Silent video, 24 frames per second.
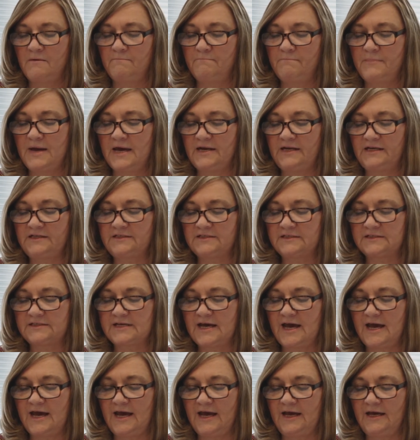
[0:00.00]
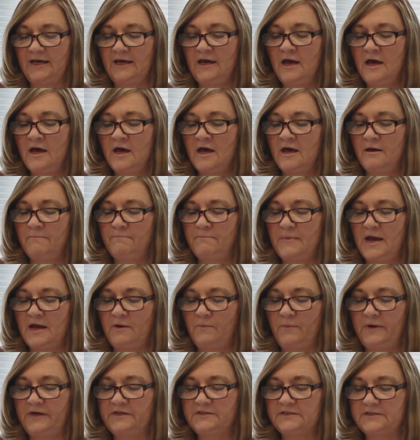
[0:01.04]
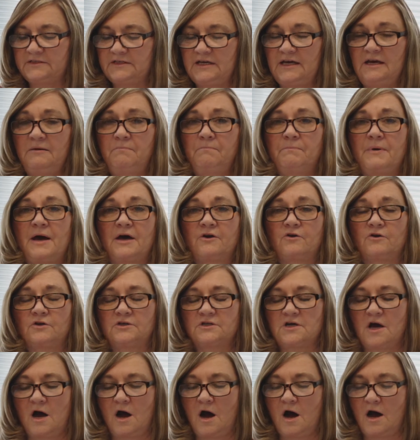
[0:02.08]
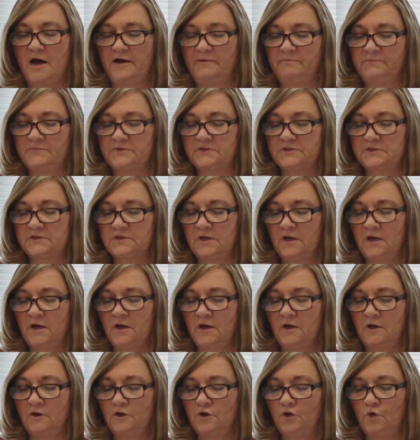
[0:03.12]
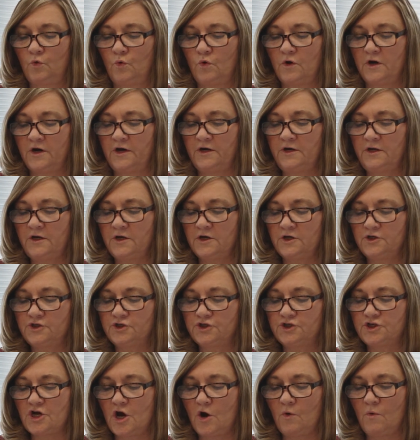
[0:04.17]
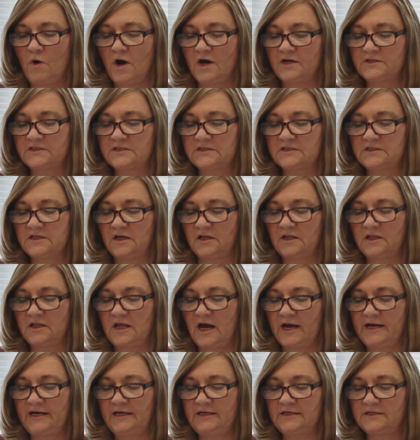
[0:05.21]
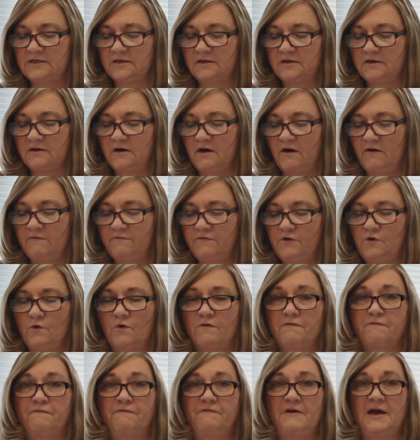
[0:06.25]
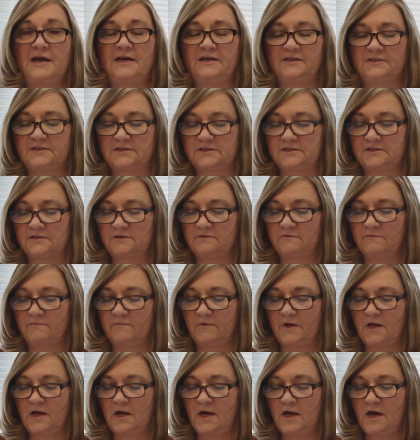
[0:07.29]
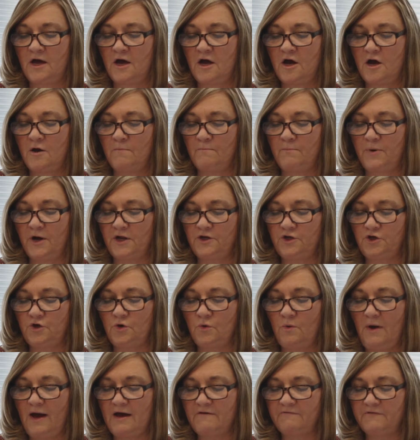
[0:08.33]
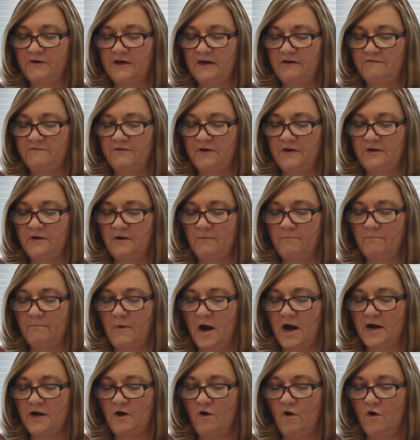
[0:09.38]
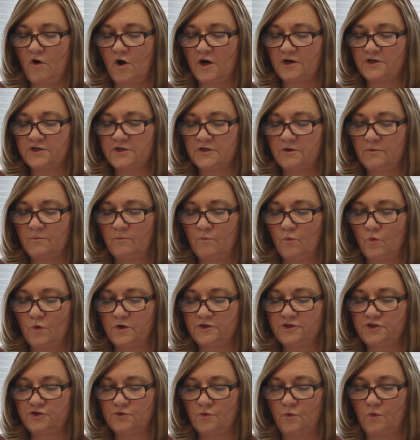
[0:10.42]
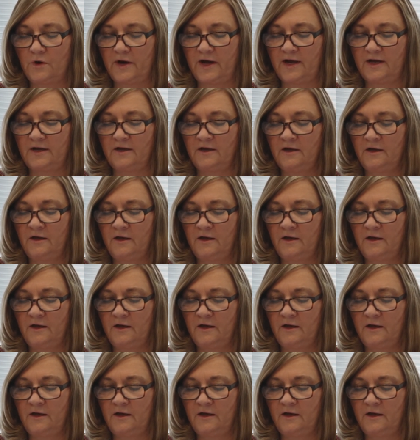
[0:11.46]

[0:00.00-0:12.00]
Many say, May we see better times. Lord, show us the light of your face. But you have given my heart more joy